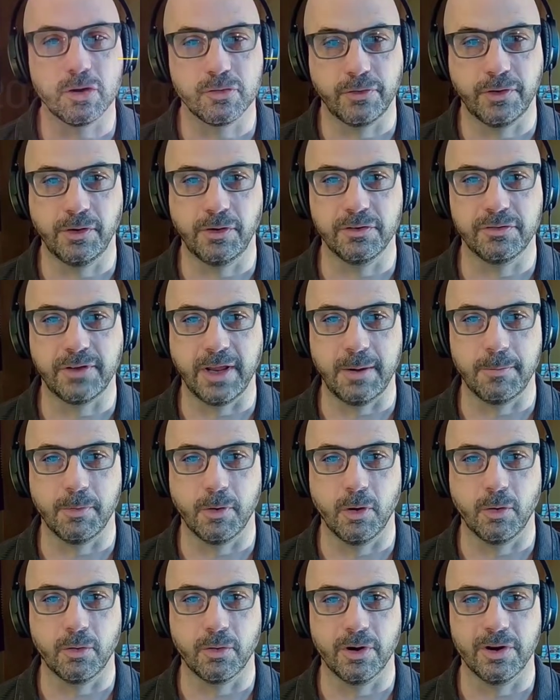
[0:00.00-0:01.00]
real estate
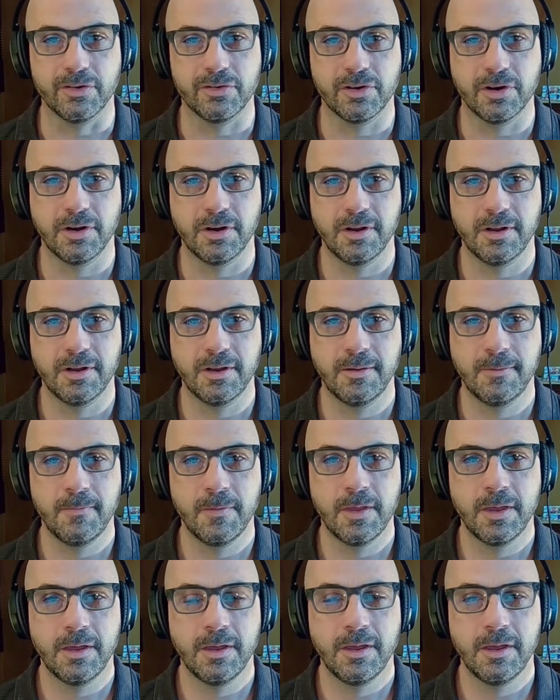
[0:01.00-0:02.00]
brokerage.
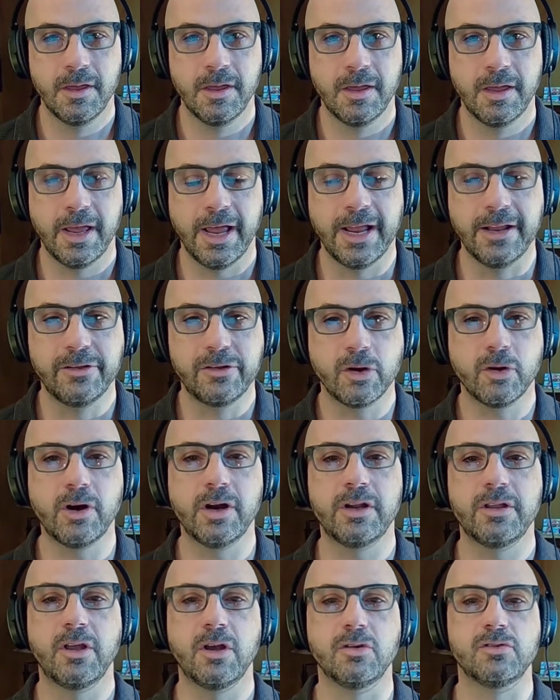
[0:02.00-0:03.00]
And
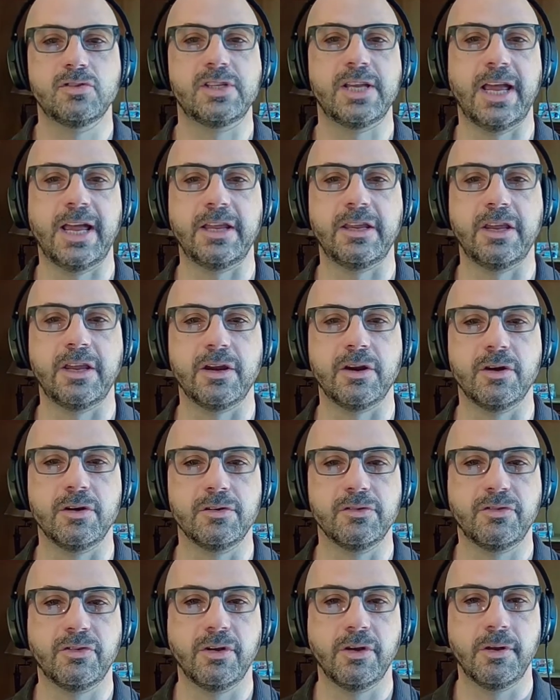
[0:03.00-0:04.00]
during those 10
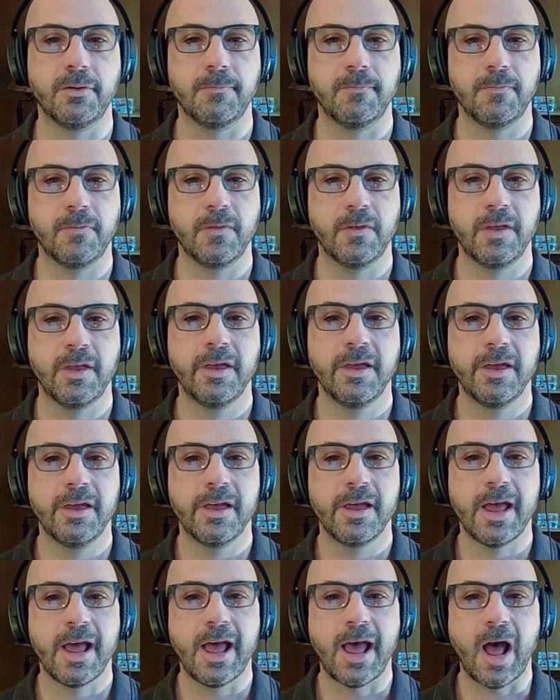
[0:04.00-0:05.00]
years,
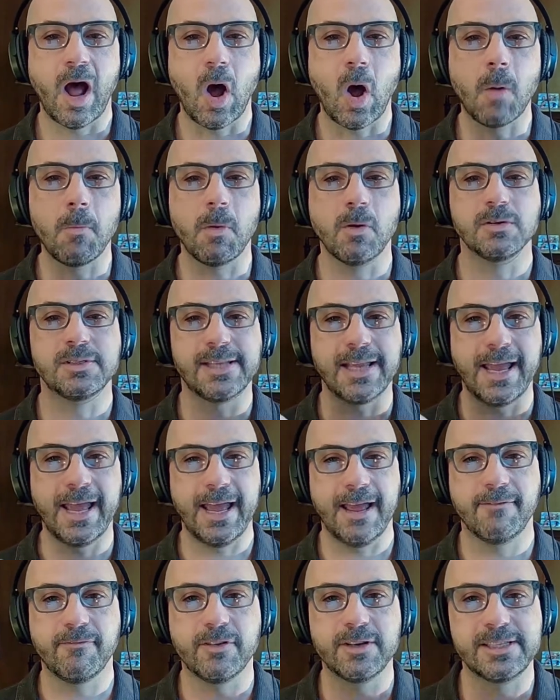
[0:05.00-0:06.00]
almost
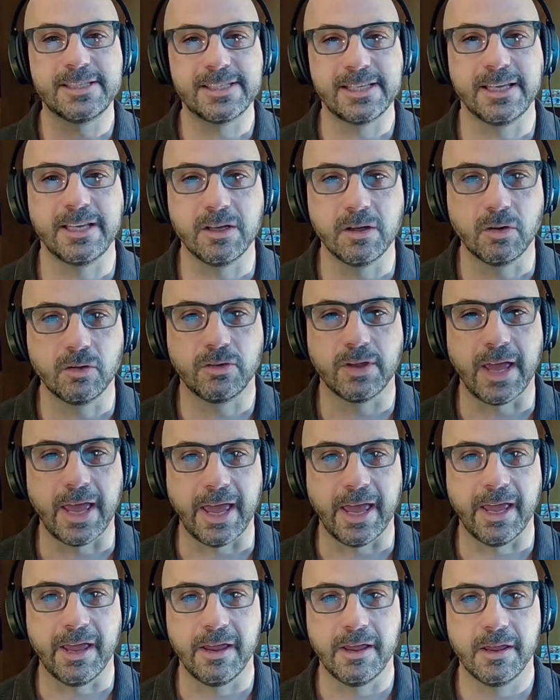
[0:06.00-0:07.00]
every single
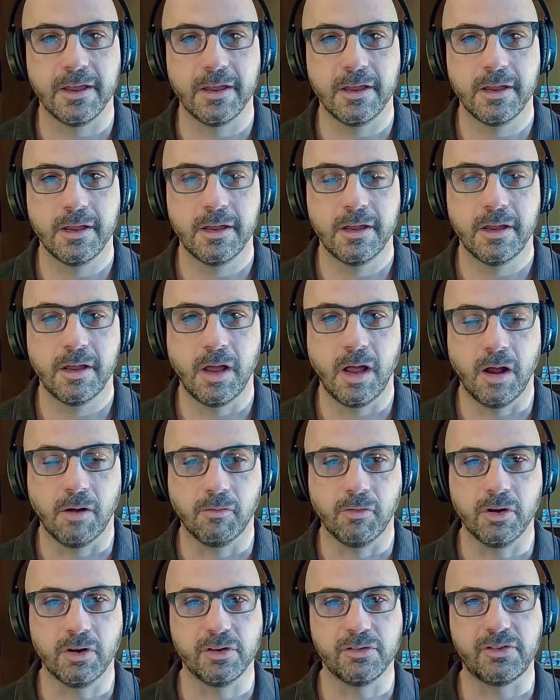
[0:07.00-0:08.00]
day, a
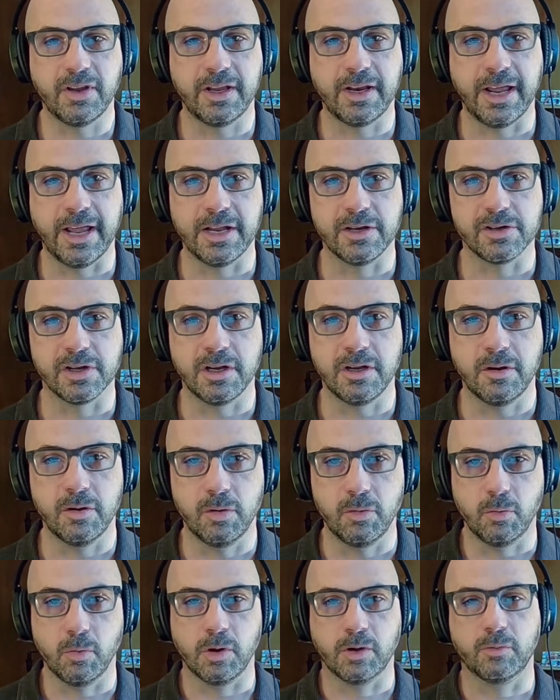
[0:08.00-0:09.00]
real estate agent who
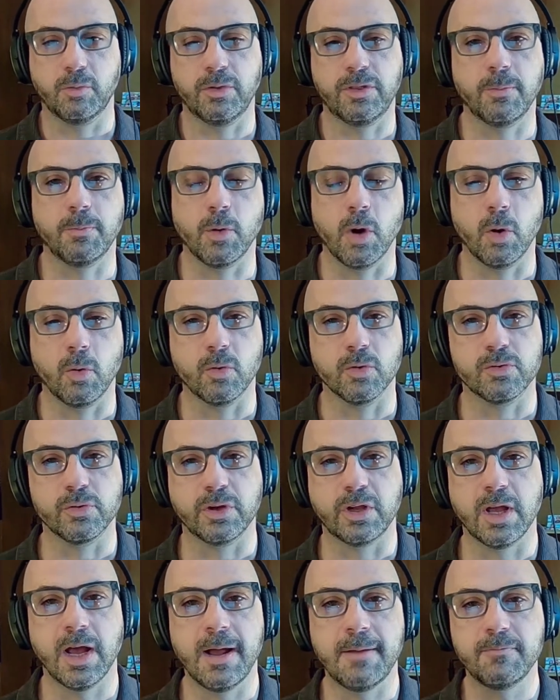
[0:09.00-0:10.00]
worked with the brokerage would
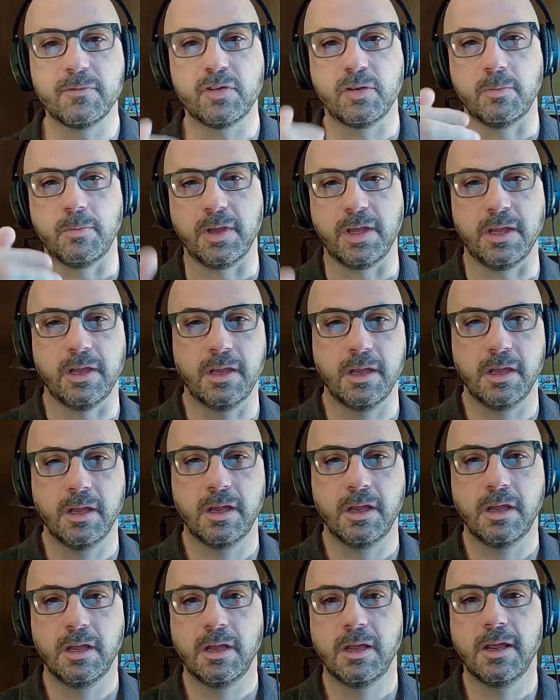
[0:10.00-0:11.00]
come to me
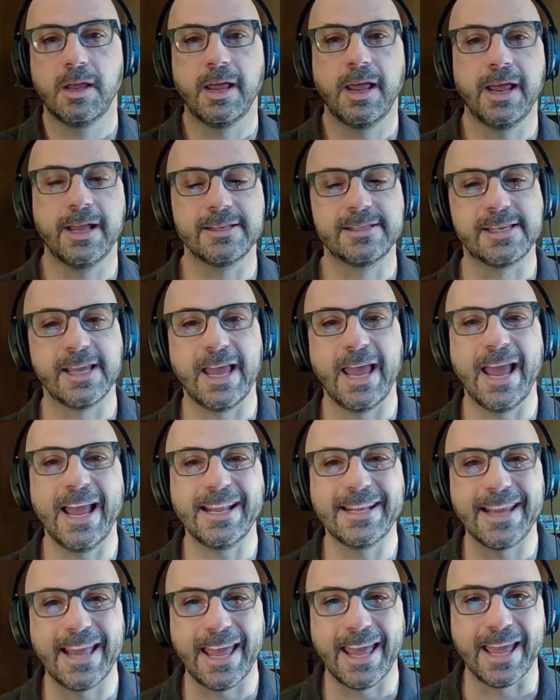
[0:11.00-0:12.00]
and say, Hey,
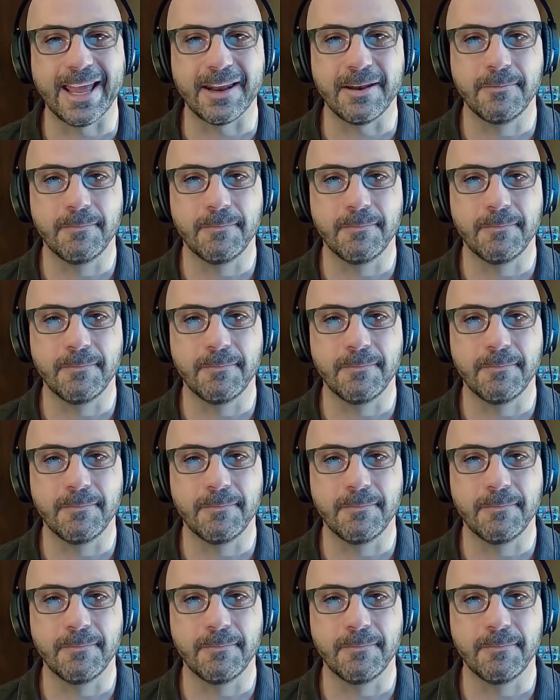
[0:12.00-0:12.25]
Dan,